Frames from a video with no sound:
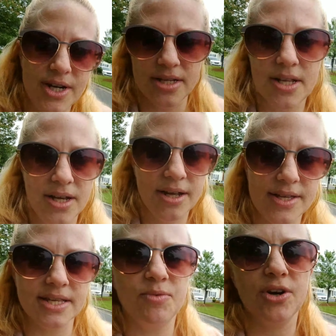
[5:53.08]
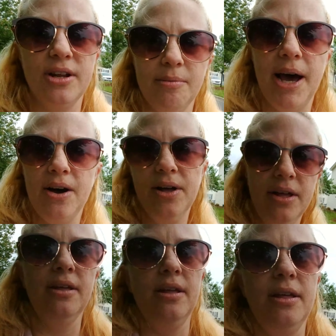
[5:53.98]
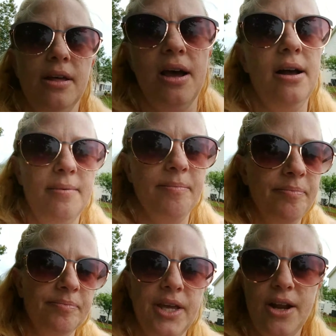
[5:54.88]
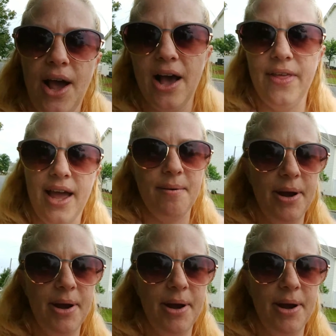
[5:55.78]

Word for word: stories this morning about, um, you know, how they